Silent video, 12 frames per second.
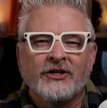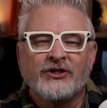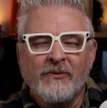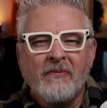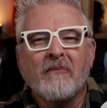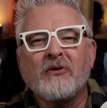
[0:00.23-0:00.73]

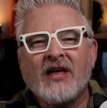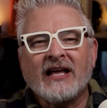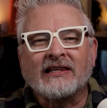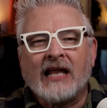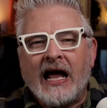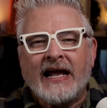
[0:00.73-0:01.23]
Do you remember
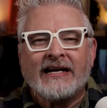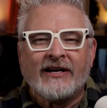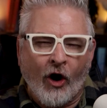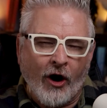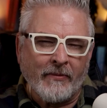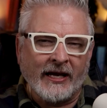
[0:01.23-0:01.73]
that line
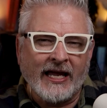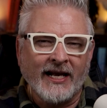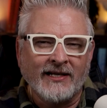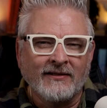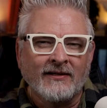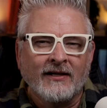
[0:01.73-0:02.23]
in
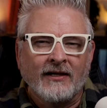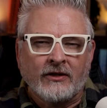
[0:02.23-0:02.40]
Armageddon?